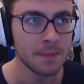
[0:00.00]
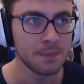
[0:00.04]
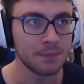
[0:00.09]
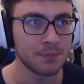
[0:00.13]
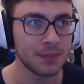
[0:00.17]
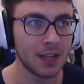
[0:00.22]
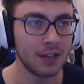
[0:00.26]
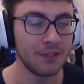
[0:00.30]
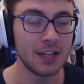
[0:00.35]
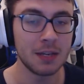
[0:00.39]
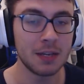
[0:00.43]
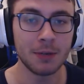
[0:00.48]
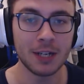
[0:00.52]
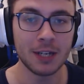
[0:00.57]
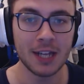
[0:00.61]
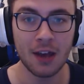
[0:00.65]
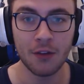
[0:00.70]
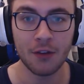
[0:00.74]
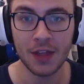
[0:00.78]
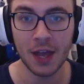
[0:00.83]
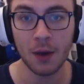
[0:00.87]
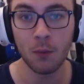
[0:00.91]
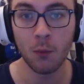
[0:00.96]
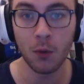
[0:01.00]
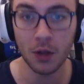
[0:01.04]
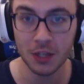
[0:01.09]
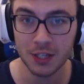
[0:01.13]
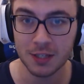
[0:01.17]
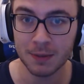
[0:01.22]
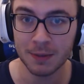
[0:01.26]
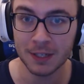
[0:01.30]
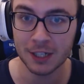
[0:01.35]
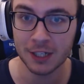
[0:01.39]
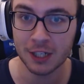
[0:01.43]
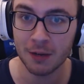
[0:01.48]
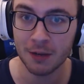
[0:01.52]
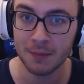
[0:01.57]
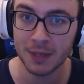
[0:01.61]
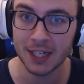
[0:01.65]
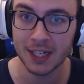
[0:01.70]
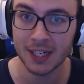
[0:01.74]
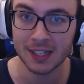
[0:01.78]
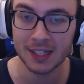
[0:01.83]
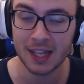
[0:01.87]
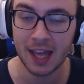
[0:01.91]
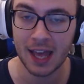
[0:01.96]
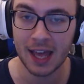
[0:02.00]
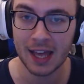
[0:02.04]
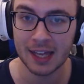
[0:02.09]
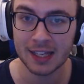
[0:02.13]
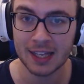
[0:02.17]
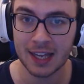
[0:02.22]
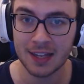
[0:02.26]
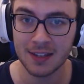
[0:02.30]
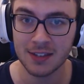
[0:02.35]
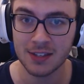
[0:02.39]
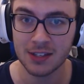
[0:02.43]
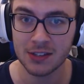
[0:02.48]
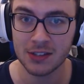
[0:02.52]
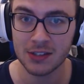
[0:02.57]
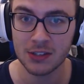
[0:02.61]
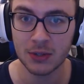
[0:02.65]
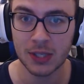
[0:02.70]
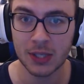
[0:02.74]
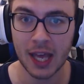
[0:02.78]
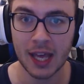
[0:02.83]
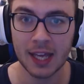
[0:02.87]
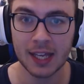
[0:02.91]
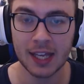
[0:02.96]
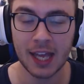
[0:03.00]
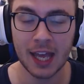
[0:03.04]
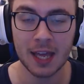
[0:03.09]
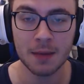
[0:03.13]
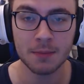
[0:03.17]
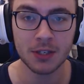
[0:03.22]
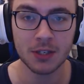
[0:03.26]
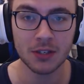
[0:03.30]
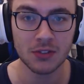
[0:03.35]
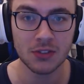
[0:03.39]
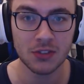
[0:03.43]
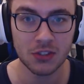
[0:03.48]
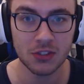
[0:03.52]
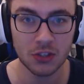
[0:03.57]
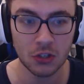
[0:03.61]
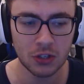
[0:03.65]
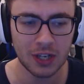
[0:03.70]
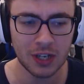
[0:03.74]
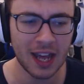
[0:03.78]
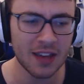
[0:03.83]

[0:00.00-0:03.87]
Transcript: If anybody out there wants me to come in and cast your 2K games on Sunday,